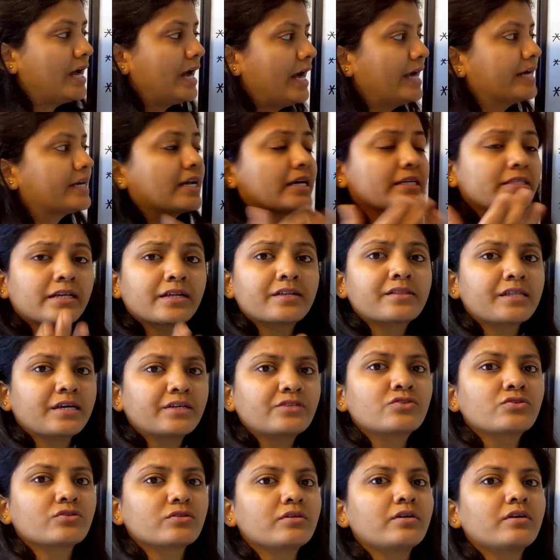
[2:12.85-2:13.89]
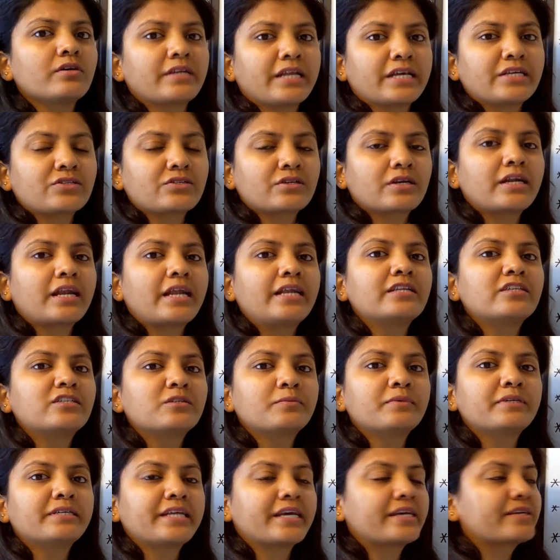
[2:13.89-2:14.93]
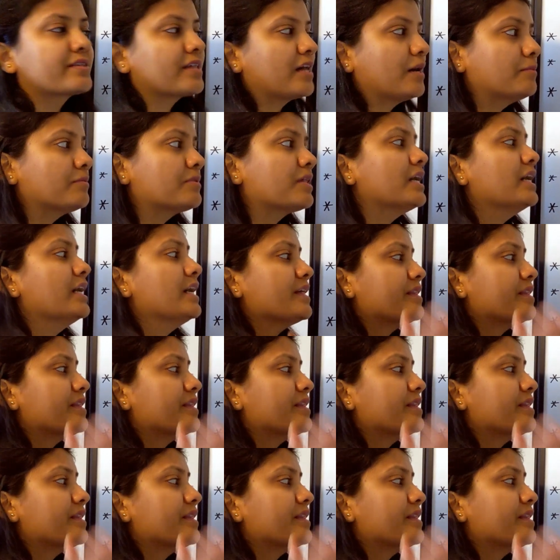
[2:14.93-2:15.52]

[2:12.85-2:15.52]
and other such national eligibility exams,